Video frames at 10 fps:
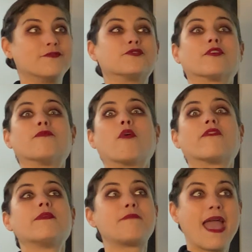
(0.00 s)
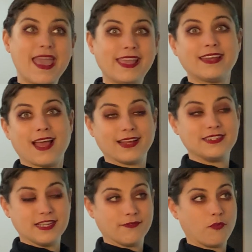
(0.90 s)
sort of more of a pagan
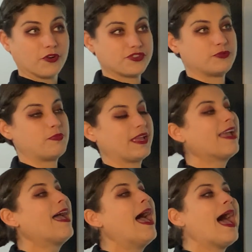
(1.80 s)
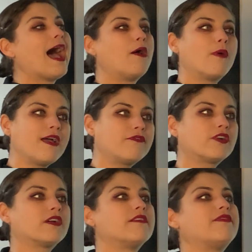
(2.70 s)
idea of worshiping.
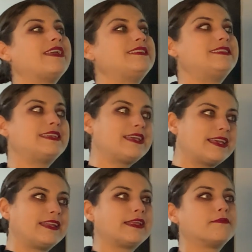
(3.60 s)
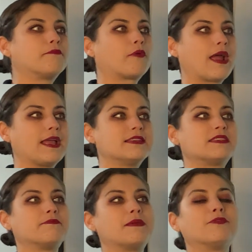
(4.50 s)
However, they did
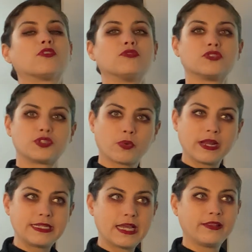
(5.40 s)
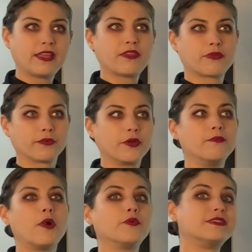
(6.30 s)
embrace biblical storytelling
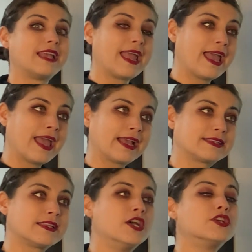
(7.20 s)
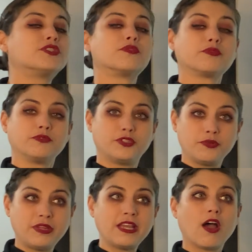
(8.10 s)
through mosaics, so through
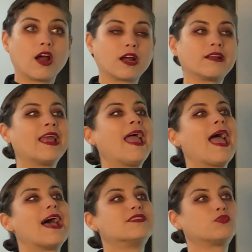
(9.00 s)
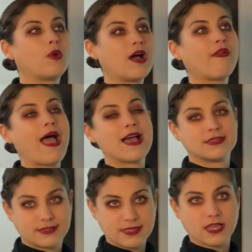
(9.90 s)
2D art, as well
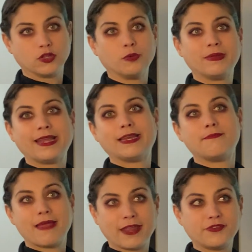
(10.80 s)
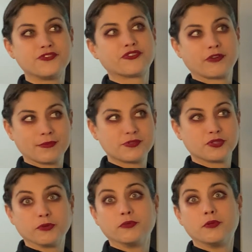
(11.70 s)
as the illuminated manuscripts
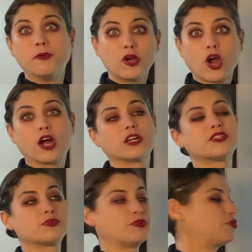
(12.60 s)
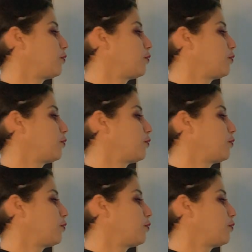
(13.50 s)
through the book arts, which